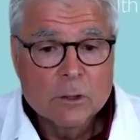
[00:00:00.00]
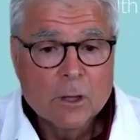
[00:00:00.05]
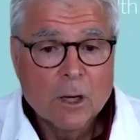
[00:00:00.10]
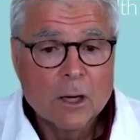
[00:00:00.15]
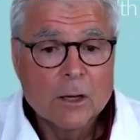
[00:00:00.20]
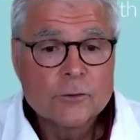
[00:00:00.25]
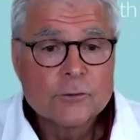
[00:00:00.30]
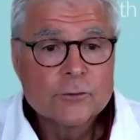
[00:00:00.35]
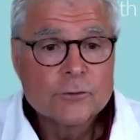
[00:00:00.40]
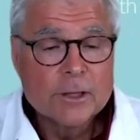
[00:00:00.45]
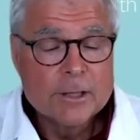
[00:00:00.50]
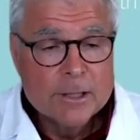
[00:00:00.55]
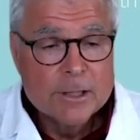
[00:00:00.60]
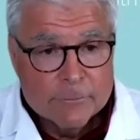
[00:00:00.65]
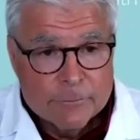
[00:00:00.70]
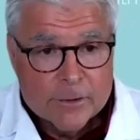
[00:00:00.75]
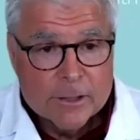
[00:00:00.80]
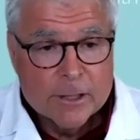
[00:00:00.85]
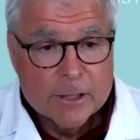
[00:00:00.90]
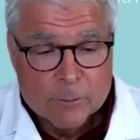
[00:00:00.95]
cause
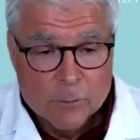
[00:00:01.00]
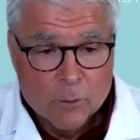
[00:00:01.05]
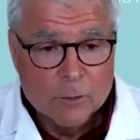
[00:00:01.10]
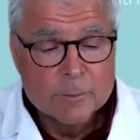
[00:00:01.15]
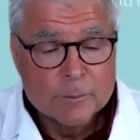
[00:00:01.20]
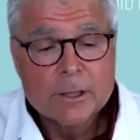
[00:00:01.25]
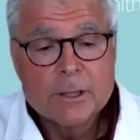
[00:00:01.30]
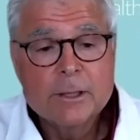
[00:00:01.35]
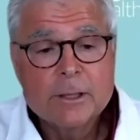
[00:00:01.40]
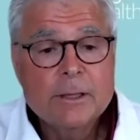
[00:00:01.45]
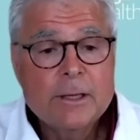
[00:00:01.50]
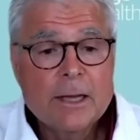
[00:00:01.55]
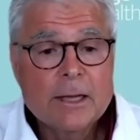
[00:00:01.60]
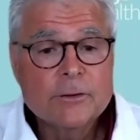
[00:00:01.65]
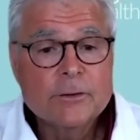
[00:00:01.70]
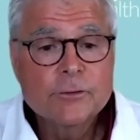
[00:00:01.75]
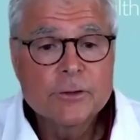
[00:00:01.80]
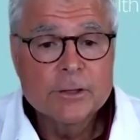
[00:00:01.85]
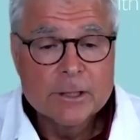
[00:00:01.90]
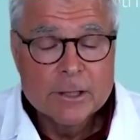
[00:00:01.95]
significant morbidity and
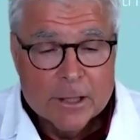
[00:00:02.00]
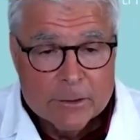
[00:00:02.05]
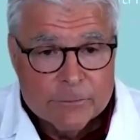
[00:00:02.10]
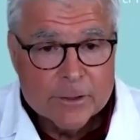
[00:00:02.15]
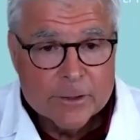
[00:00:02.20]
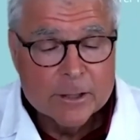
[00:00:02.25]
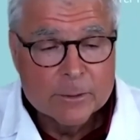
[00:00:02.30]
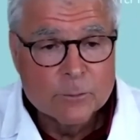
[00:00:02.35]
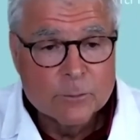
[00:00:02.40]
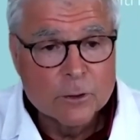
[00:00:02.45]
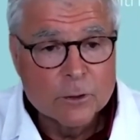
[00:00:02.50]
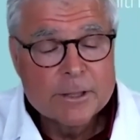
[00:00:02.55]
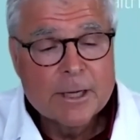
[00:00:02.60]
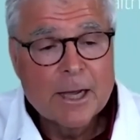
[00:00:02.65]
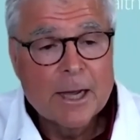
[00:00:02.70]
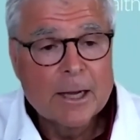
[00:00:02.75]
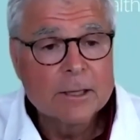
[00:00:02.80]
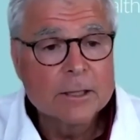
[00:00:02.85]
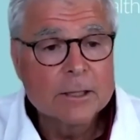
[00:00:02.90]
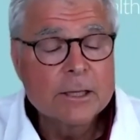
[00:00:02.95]
significant
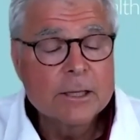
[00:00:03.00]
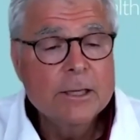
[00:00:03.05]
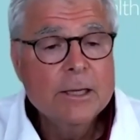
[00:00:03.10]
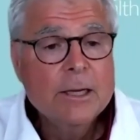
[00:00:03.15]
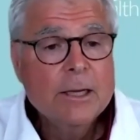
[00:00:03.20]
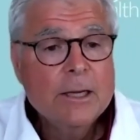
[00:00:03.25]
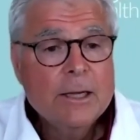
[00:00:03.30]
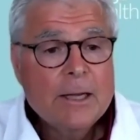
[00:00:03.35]
mortality.